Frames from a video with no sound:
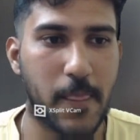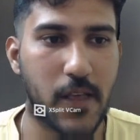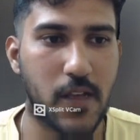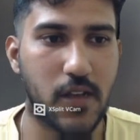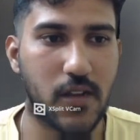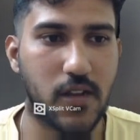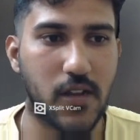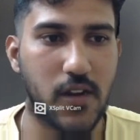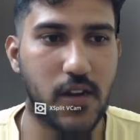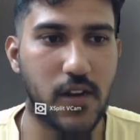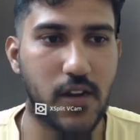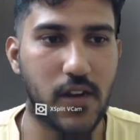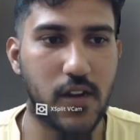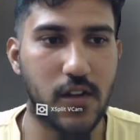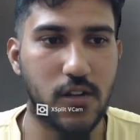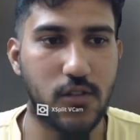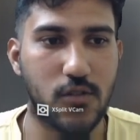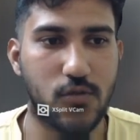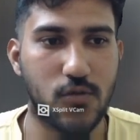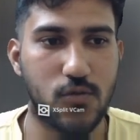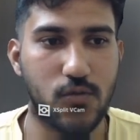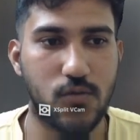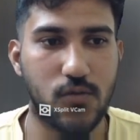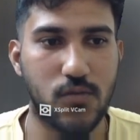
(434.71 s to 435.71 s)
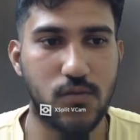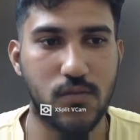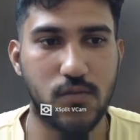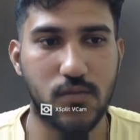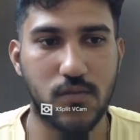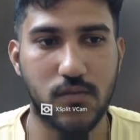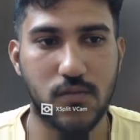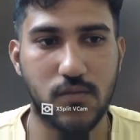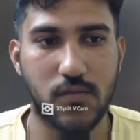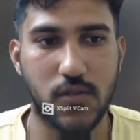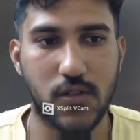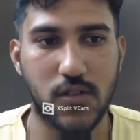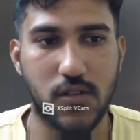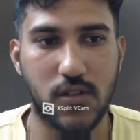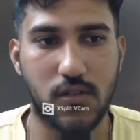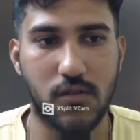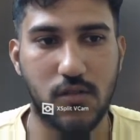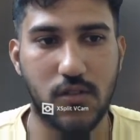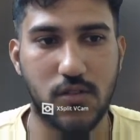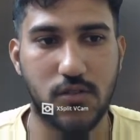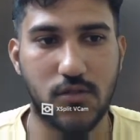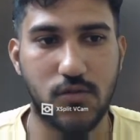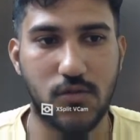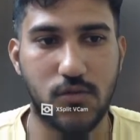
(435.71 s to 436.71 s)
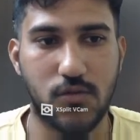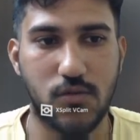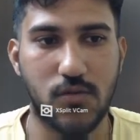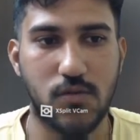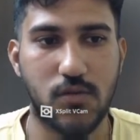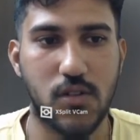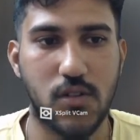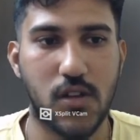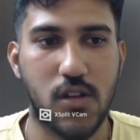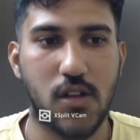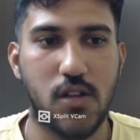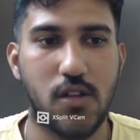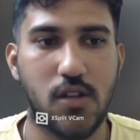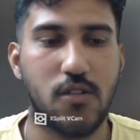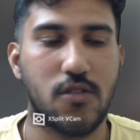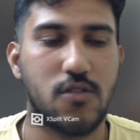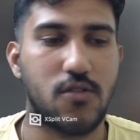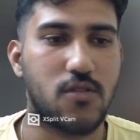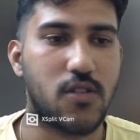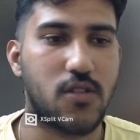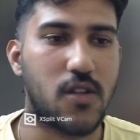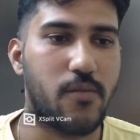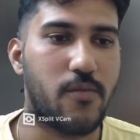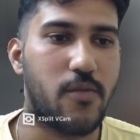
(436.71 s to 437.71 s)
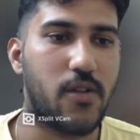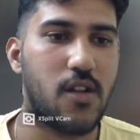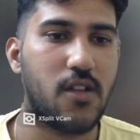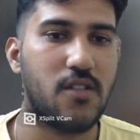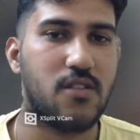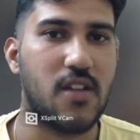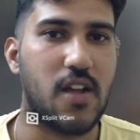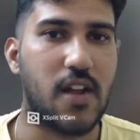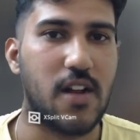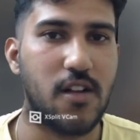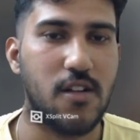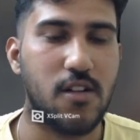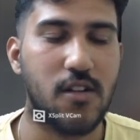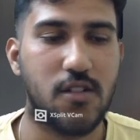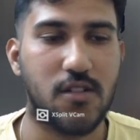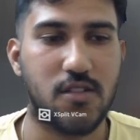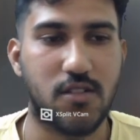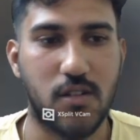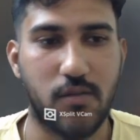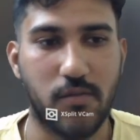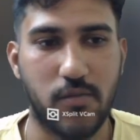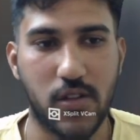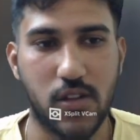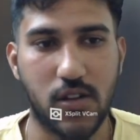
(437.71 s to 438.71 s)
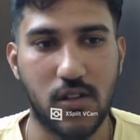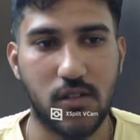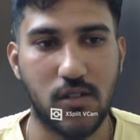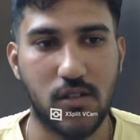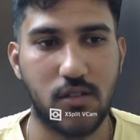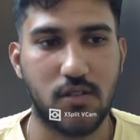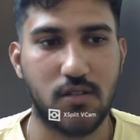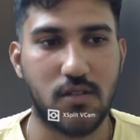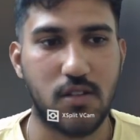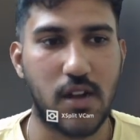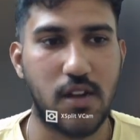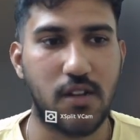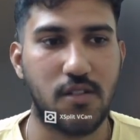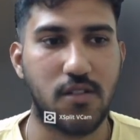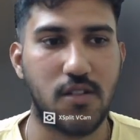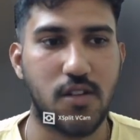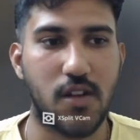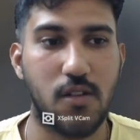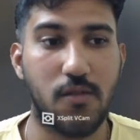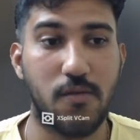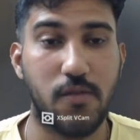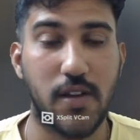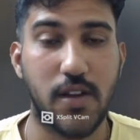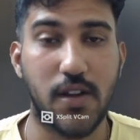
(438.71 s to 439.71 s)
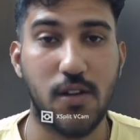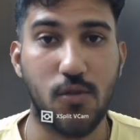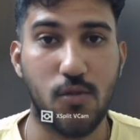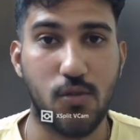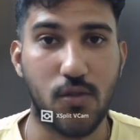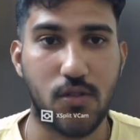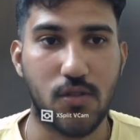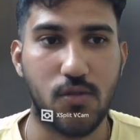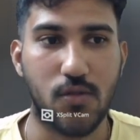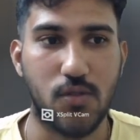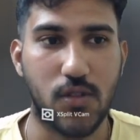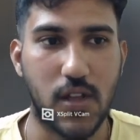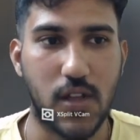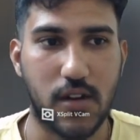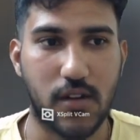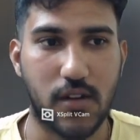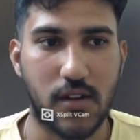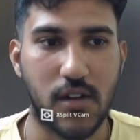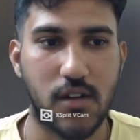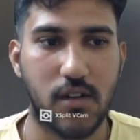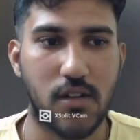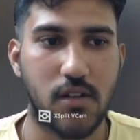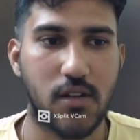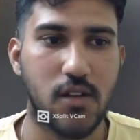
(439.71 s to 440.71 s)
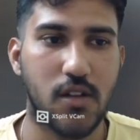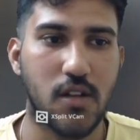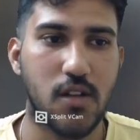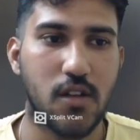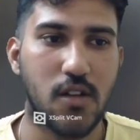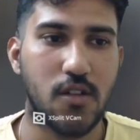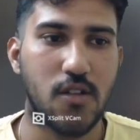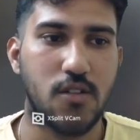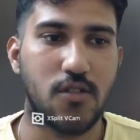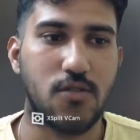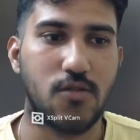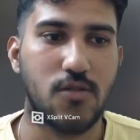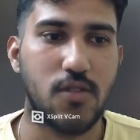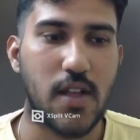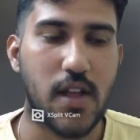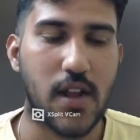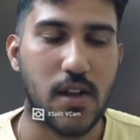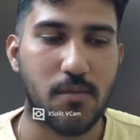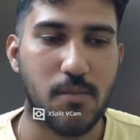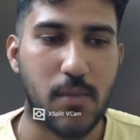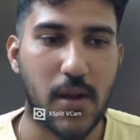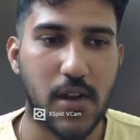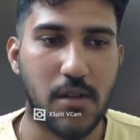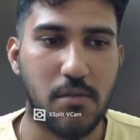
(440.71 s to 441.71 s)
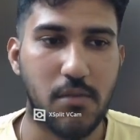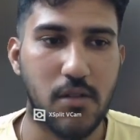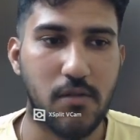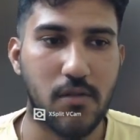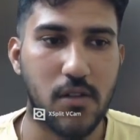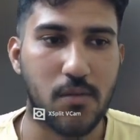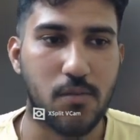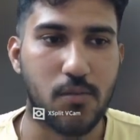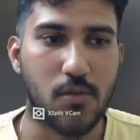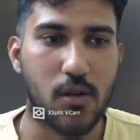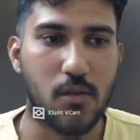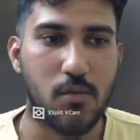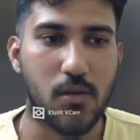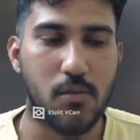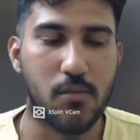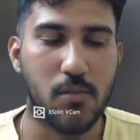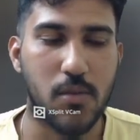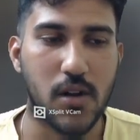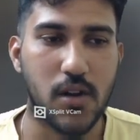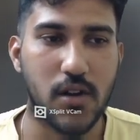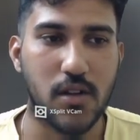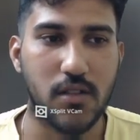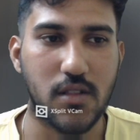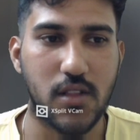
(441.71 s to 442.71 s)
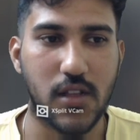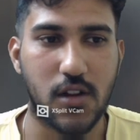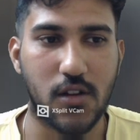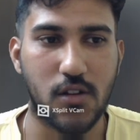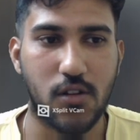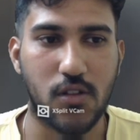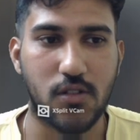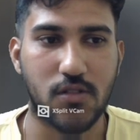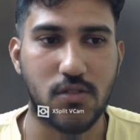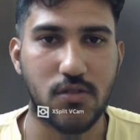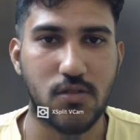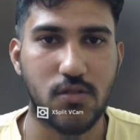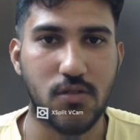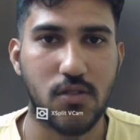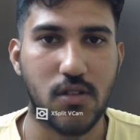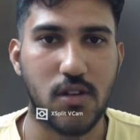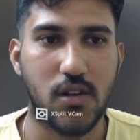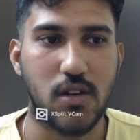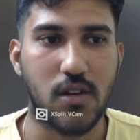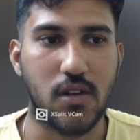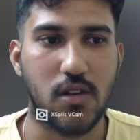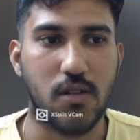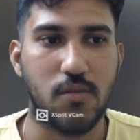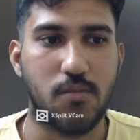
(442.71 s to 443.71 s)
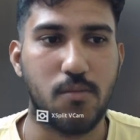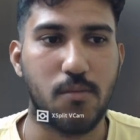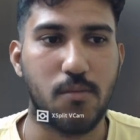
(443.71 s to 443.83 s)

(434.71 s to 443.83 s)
greeting 2 is equals to 2. So someone has added it somewhere and still we don't know that, right? So that might be one problem, but there are also